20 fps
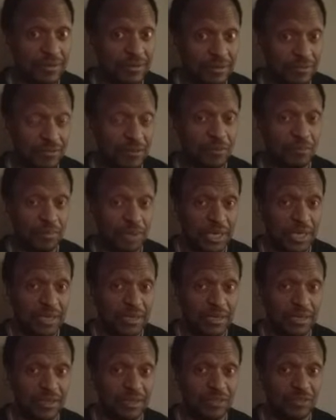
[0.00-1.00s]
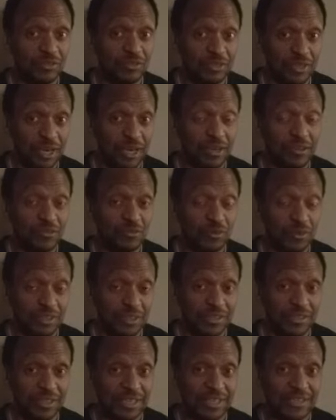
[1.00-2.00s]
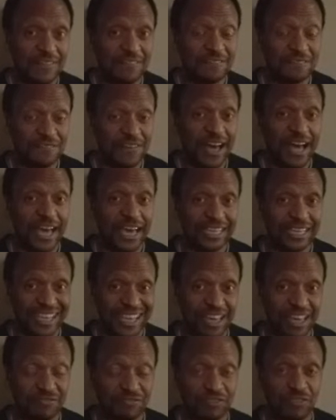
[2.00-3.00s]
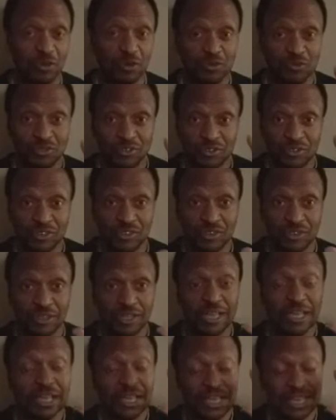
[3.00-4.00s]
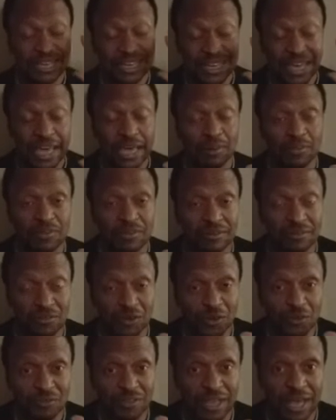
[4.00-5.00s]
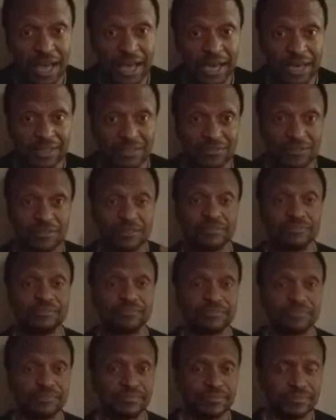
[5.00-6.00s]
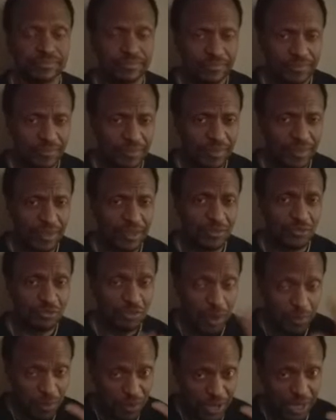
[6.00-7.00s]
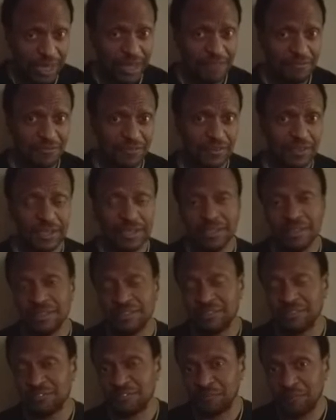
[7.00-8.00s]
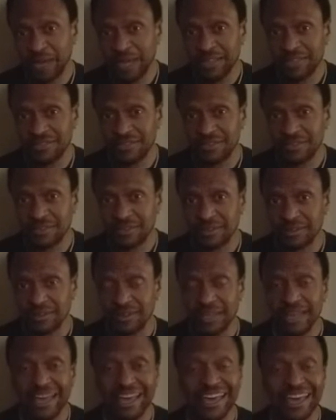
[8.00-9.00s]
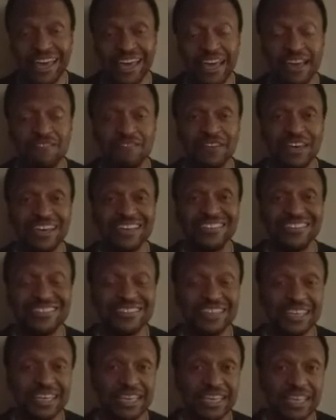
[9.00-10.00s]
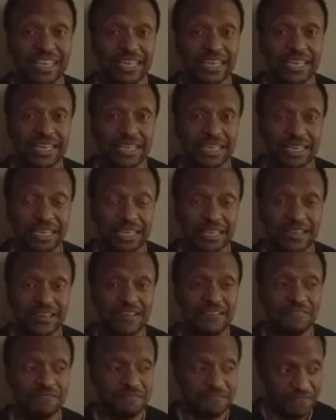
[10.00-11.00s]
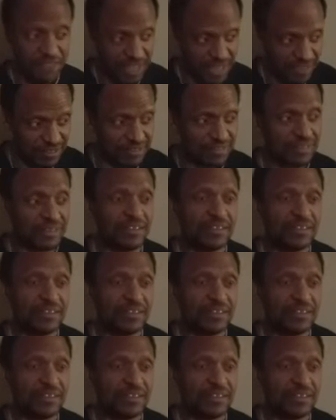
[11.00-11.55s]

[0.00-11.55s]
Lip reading: for the B, does with the D, fine, F. Those are your names of those lines. Treble clef, the space, F-A-C-E, face.